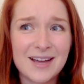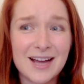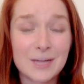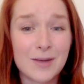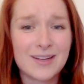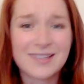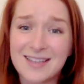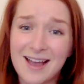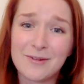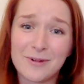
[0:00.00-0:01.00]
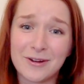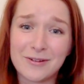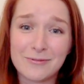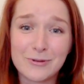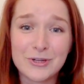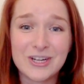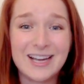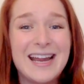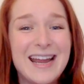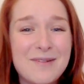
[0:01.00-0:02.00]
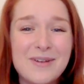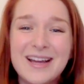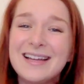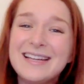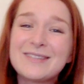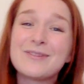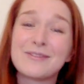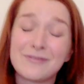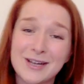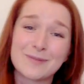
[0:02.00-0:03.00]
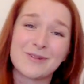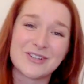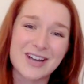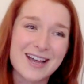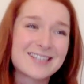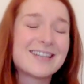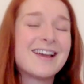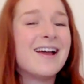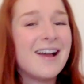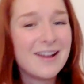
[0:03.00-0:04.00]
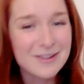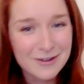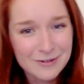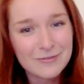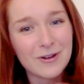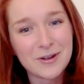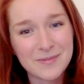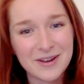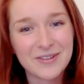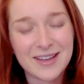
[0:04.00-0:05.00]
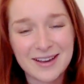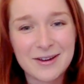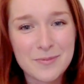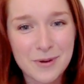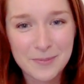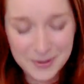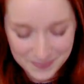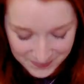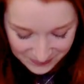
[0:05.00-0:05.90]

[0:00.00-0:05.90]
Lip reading: As well as the second one, unfortunately, but at least with the first project, you can follow me on there, no problem.